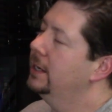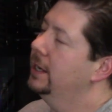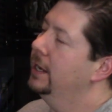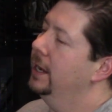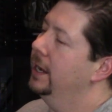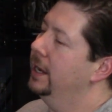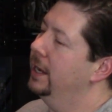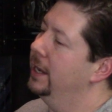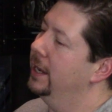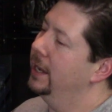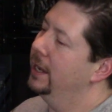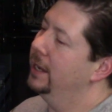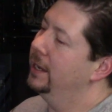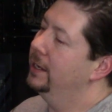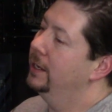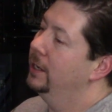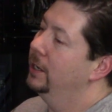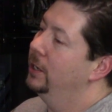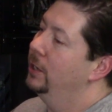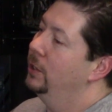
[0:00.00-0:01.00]

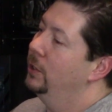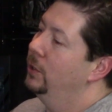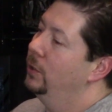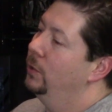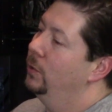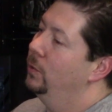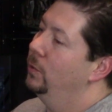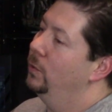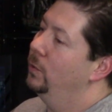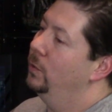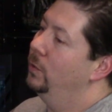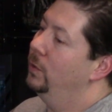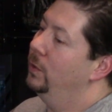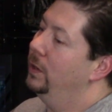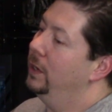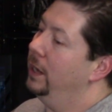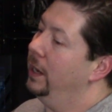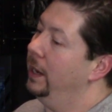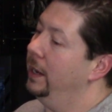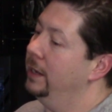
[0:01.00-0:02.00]
And
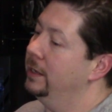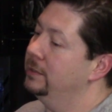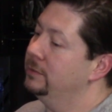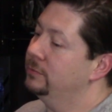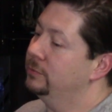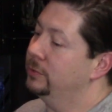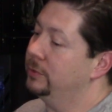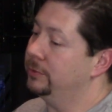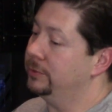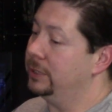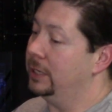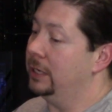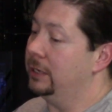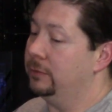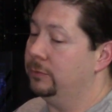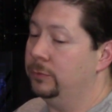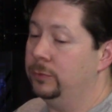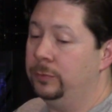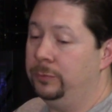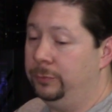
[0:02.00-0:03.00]
we were like,
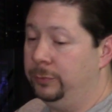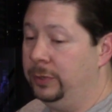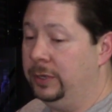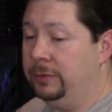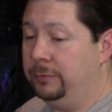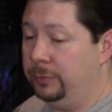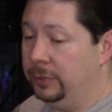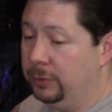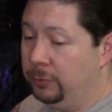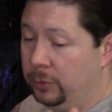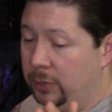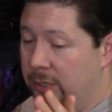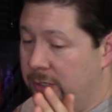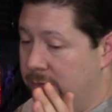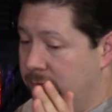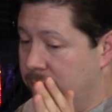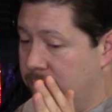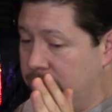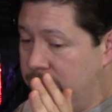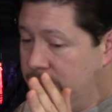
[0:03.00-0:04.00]
we
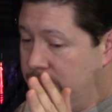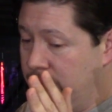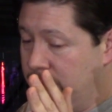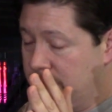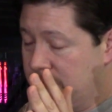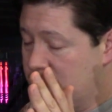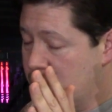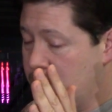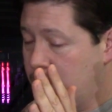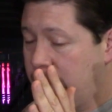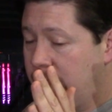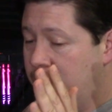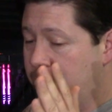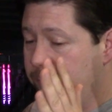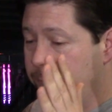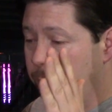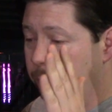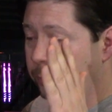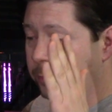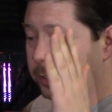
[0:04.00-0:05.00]
were just looking
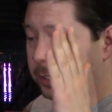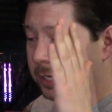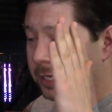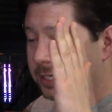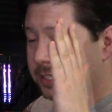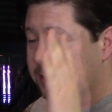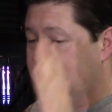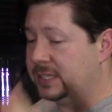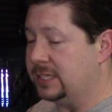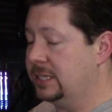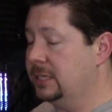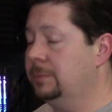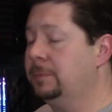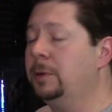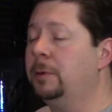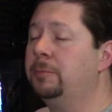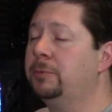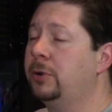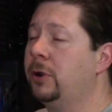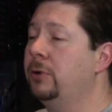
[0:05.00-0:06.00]
for like simple
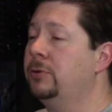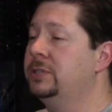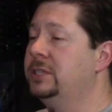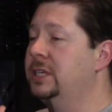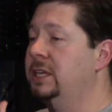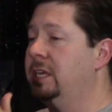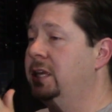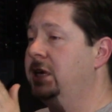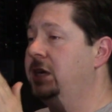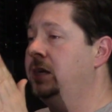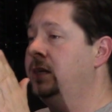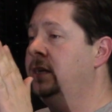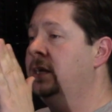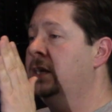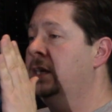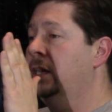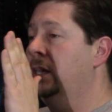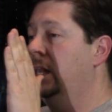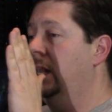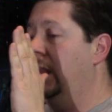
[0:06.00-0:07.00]
protein
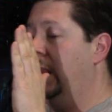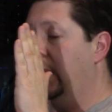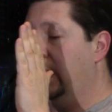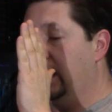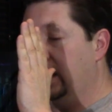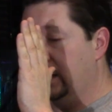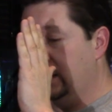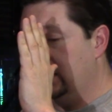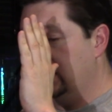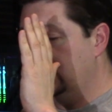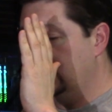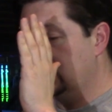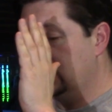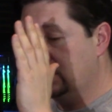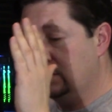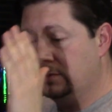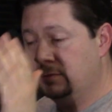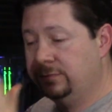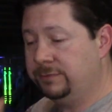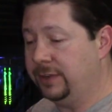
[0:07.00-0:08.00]
and
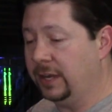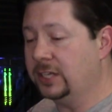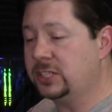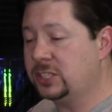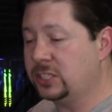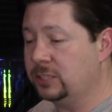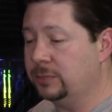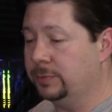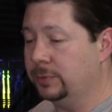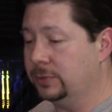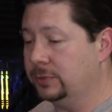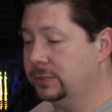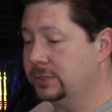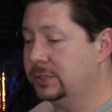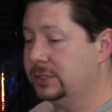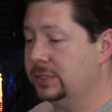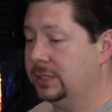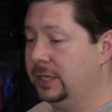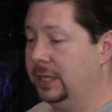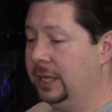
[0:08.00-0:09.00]
vegetables.